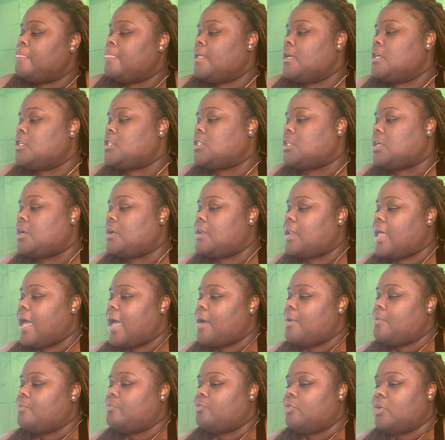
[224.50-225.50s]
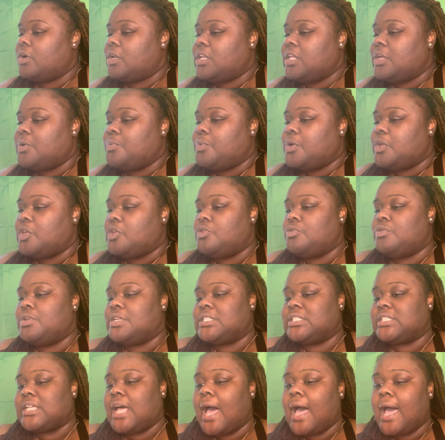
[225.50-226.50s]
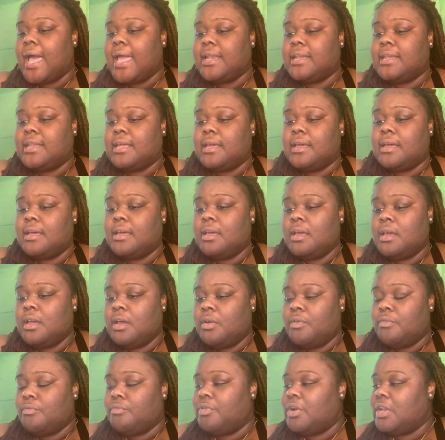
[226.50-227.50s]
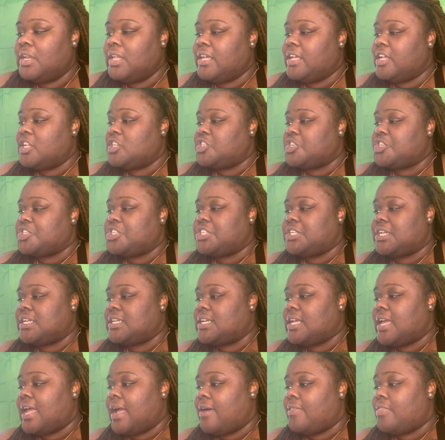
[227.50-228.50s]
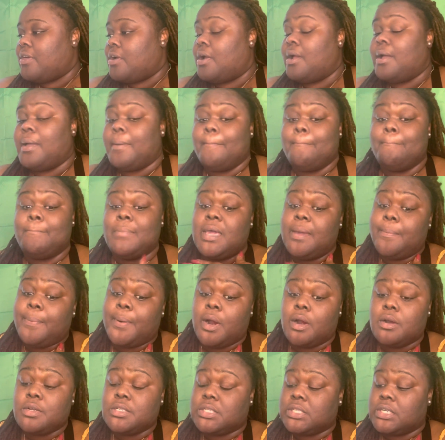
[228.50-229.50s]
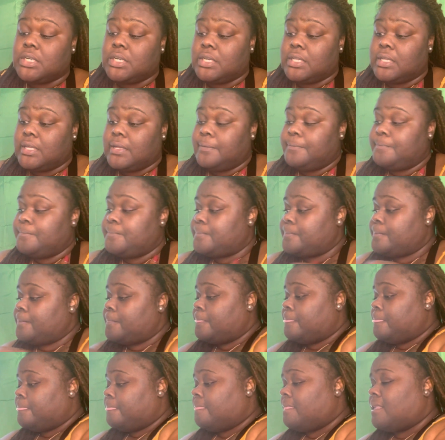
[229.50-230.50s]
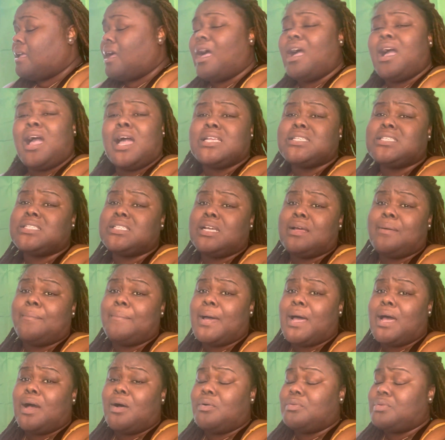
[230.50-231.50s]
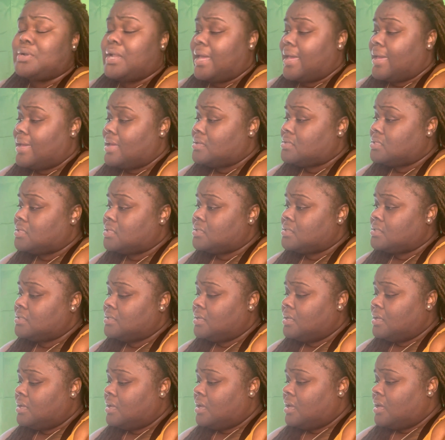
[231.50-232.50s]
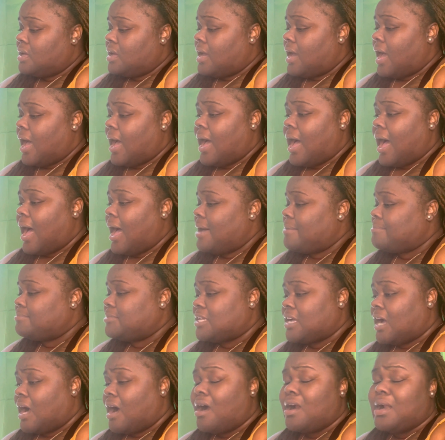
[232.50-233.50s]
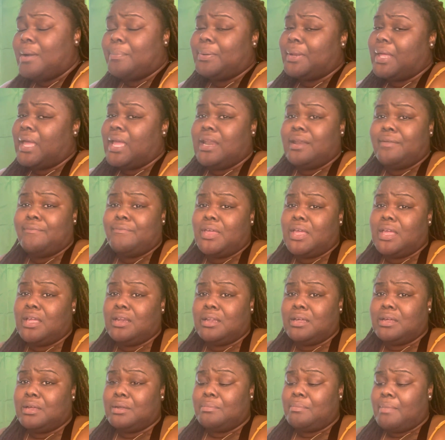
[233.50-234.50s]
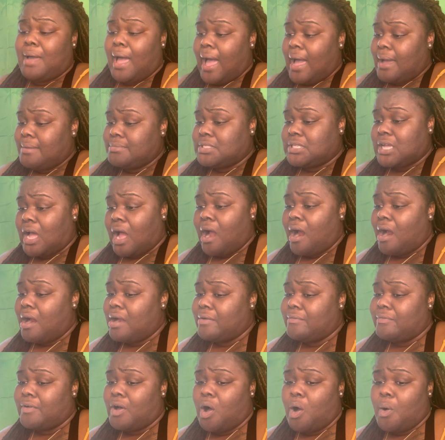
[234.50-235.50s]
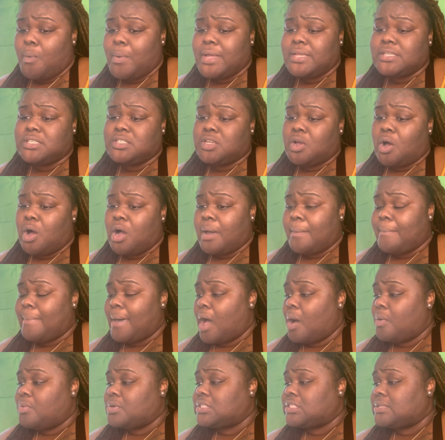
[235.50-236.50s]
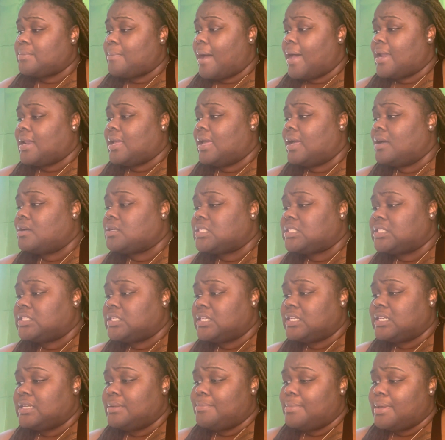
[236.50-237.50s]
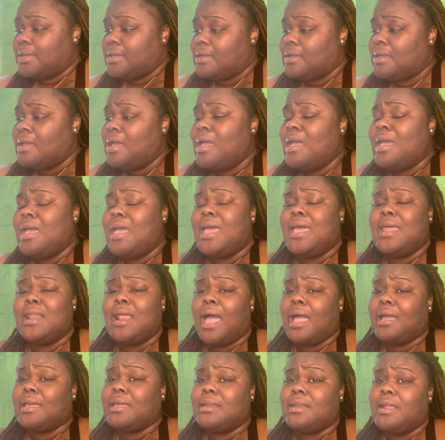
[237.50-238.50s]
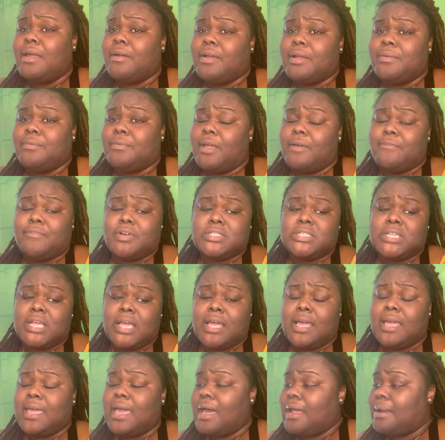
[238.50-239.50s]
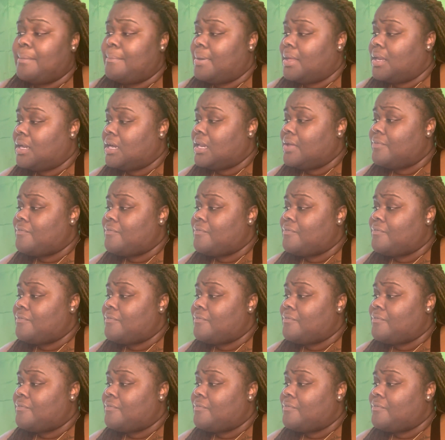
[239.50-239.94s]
So like really when you decide to really get your shit together, me personally, I got sick of my own ass. I'm tired of playing the victim. I'm tired of always talk about what somebody else did to me and I can never take accountability